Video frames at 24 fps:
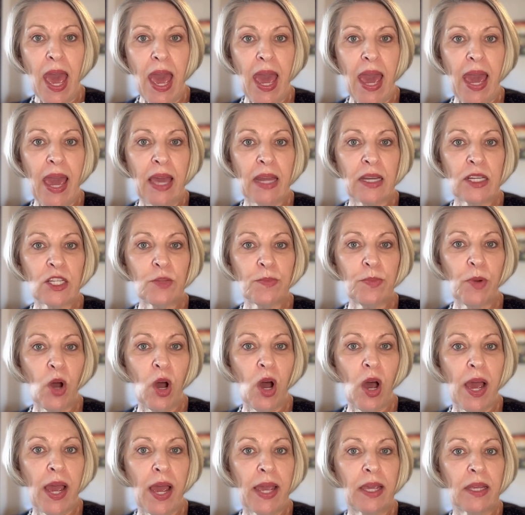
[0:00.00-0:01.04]
And
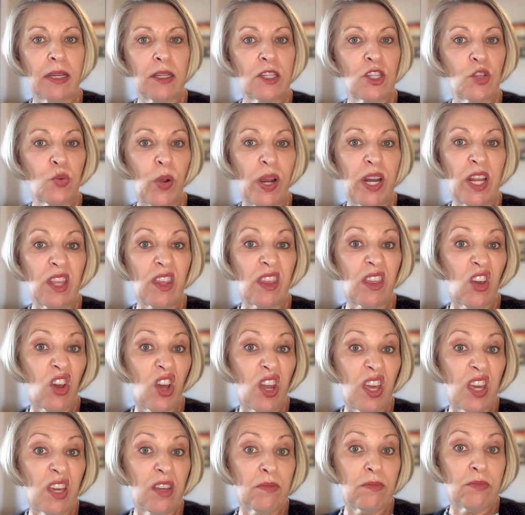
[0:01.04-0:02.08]
by
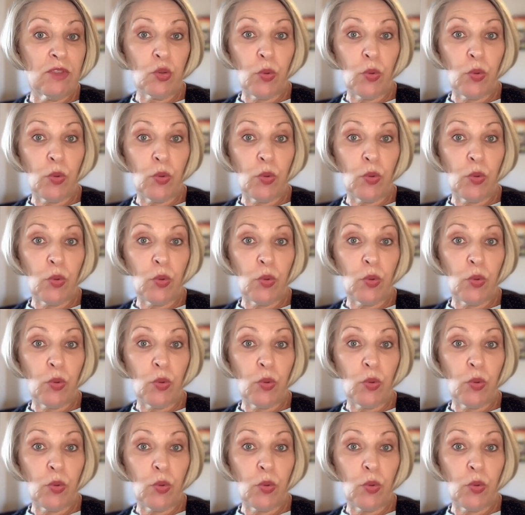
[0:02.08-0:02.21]
2030,